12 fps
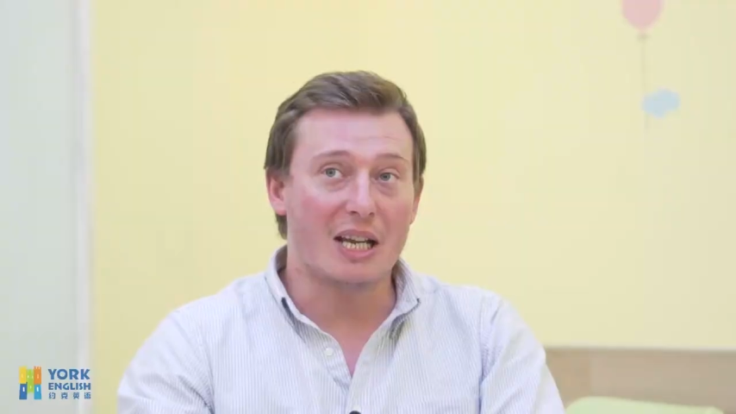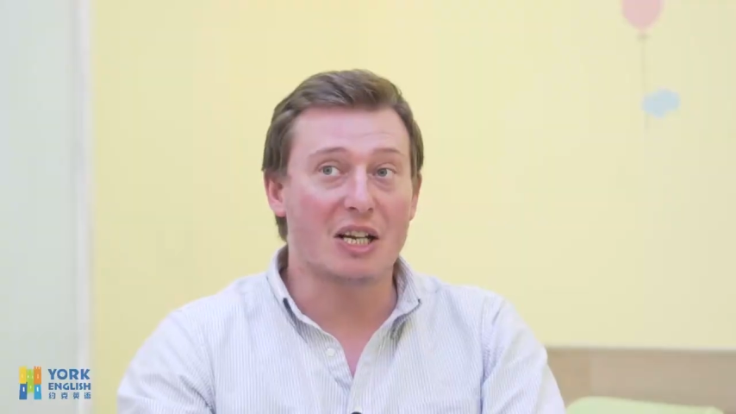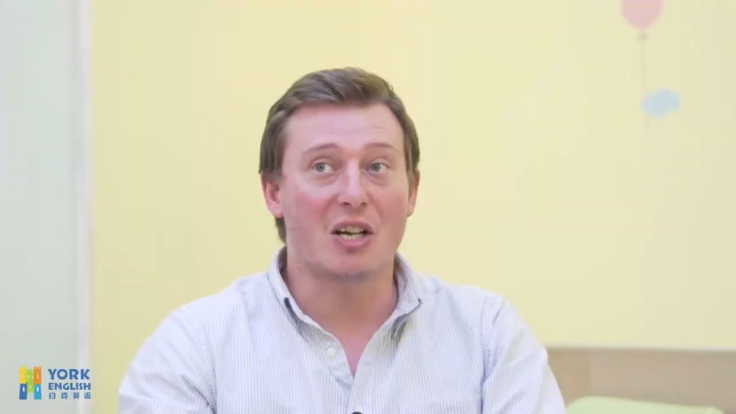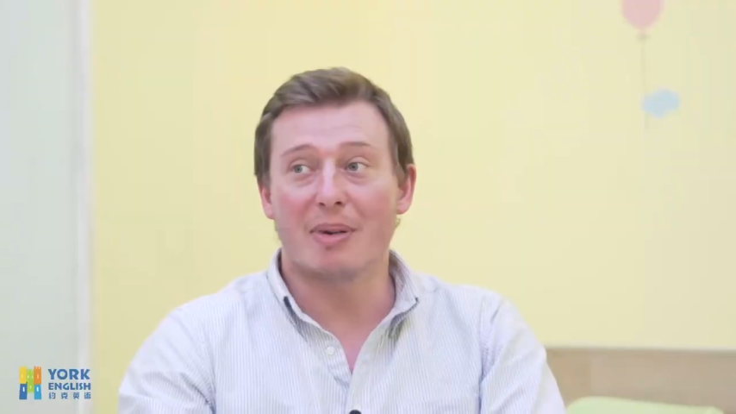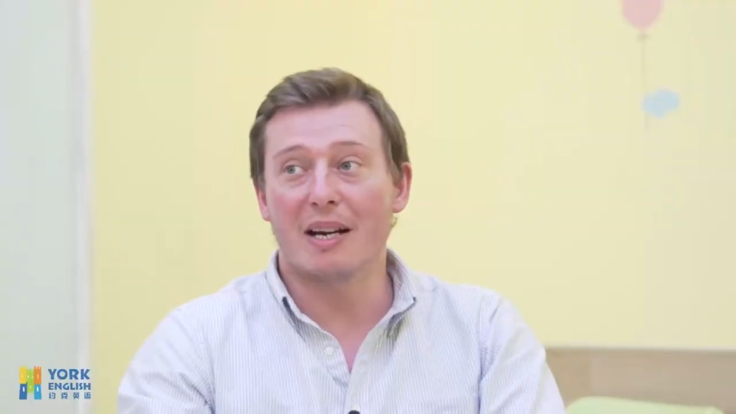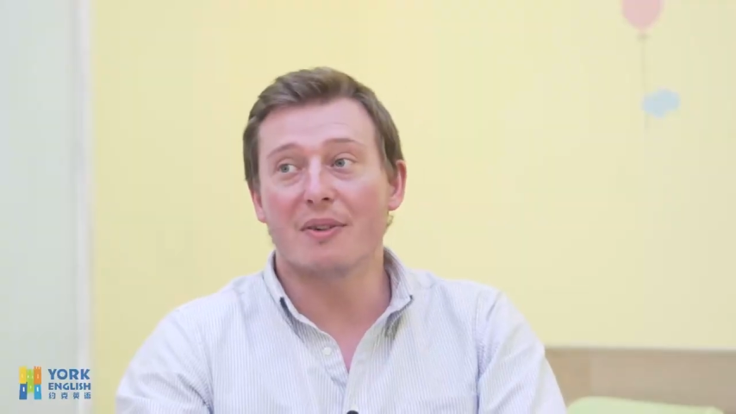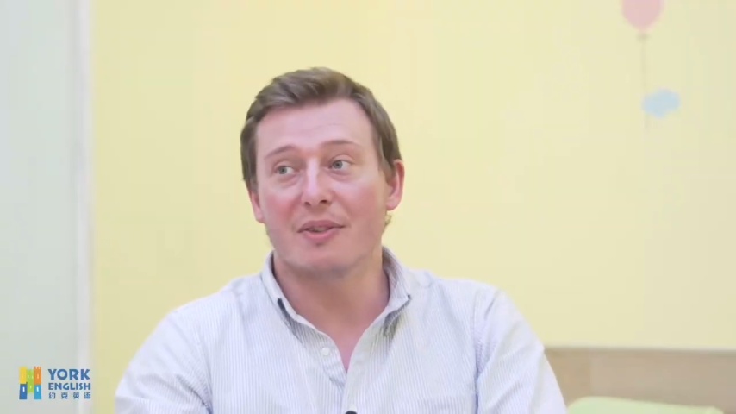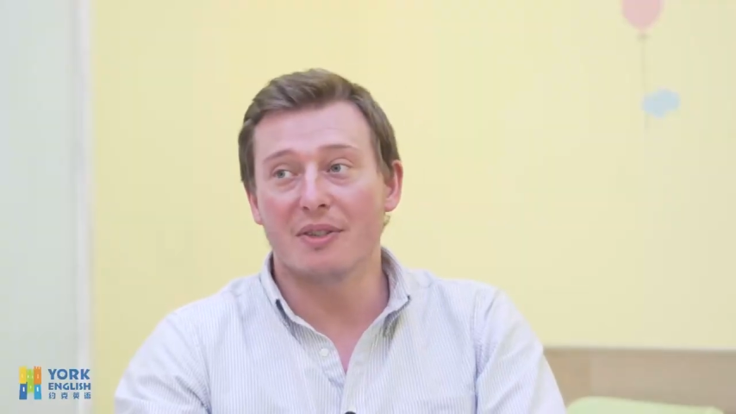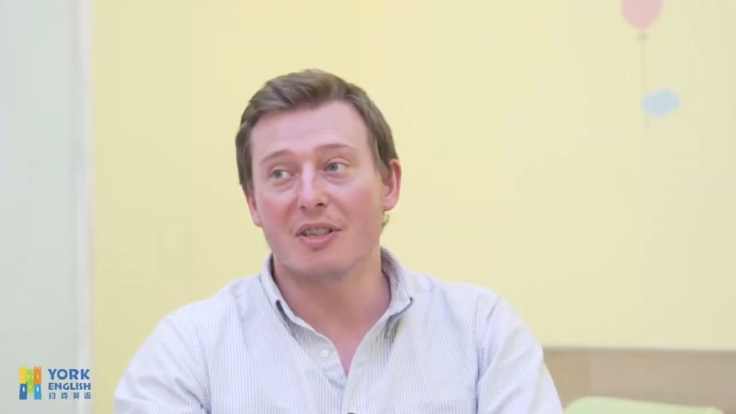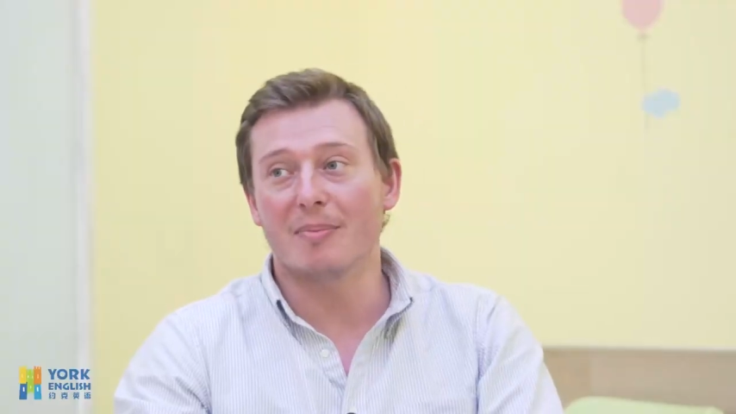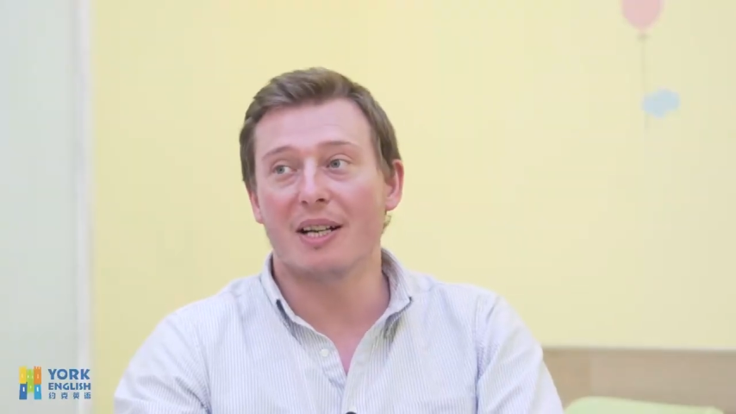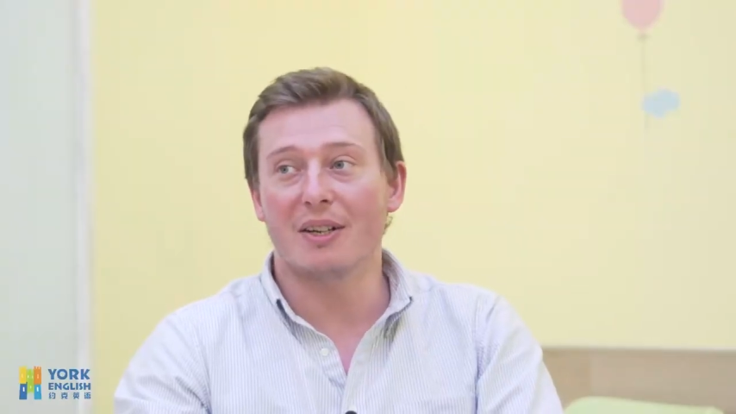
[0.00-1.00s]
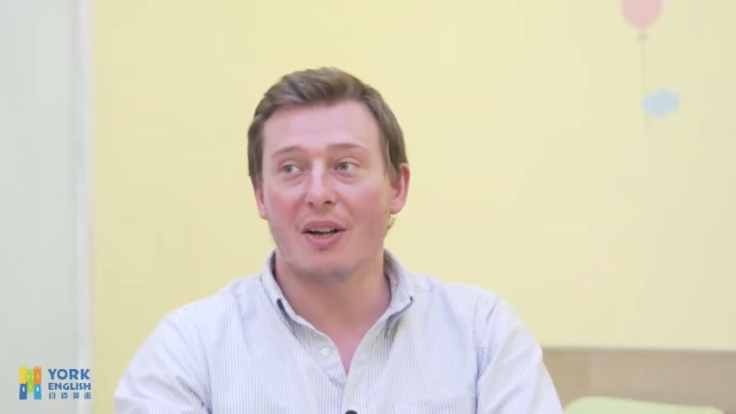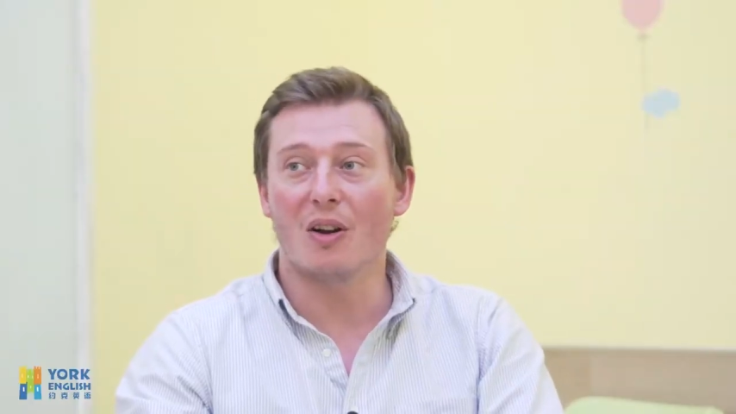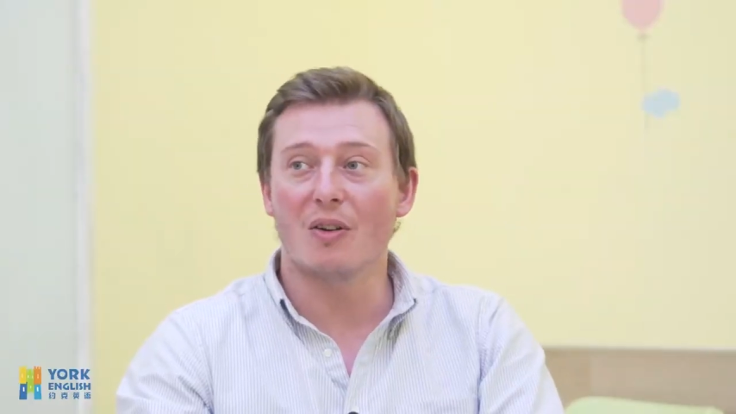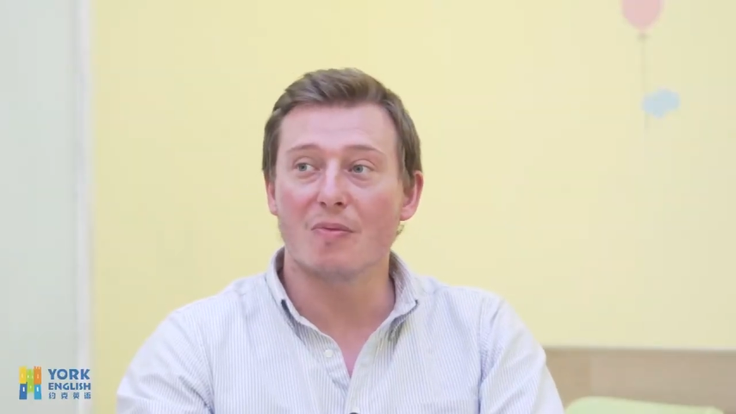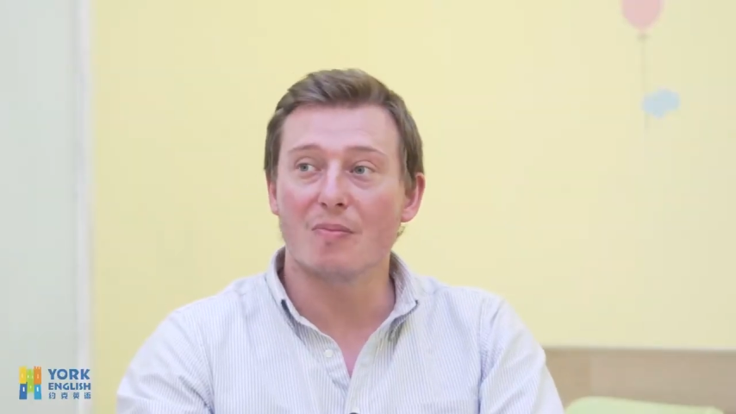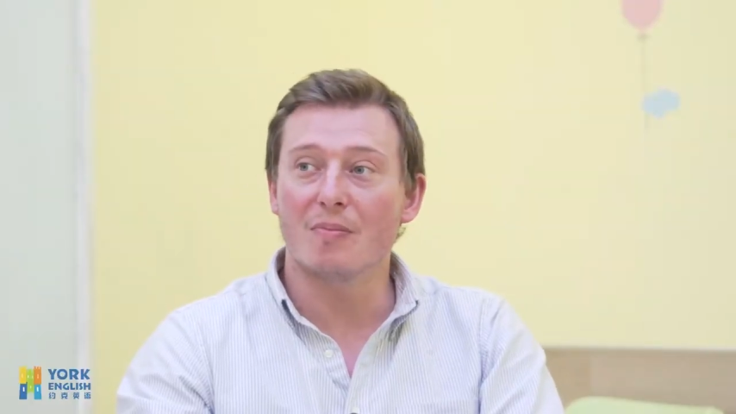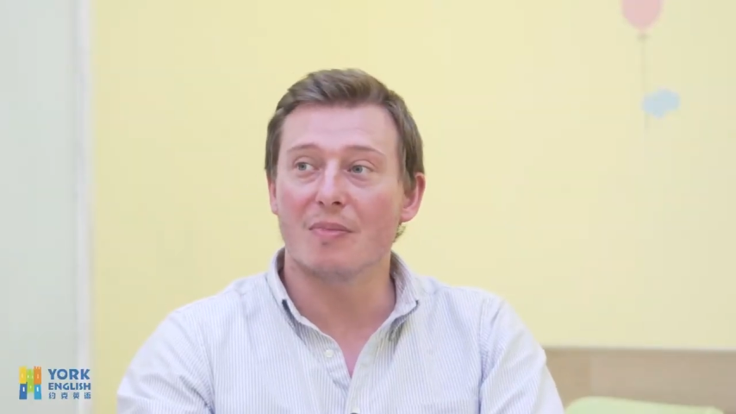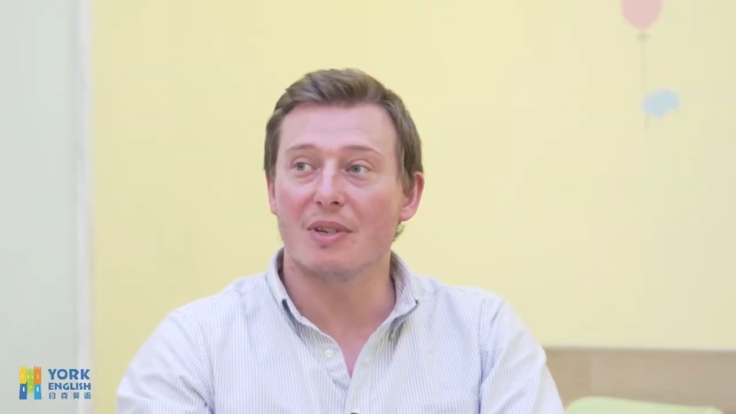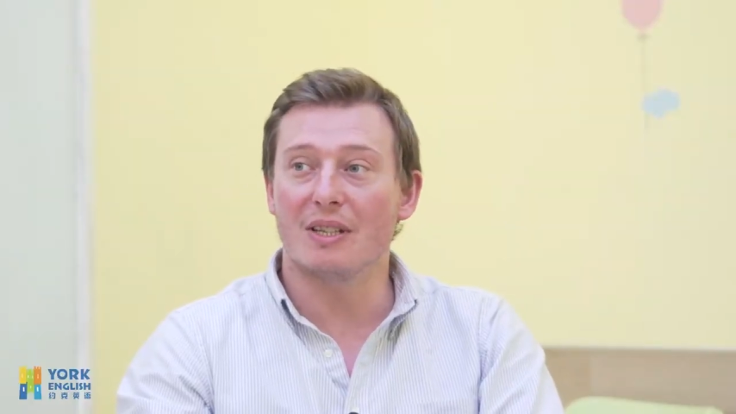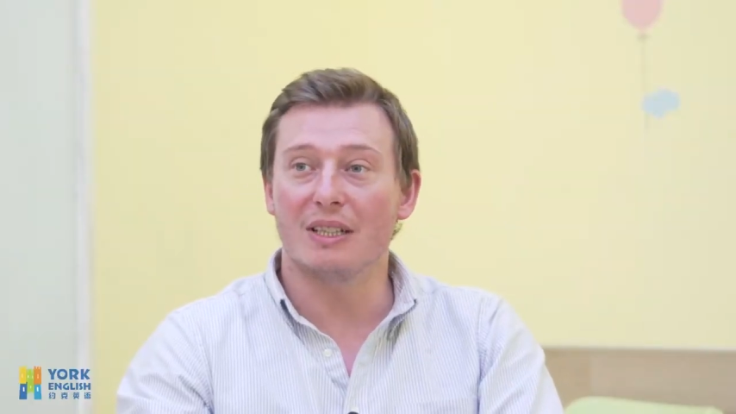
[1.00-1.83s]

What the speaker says: In comparison to back home,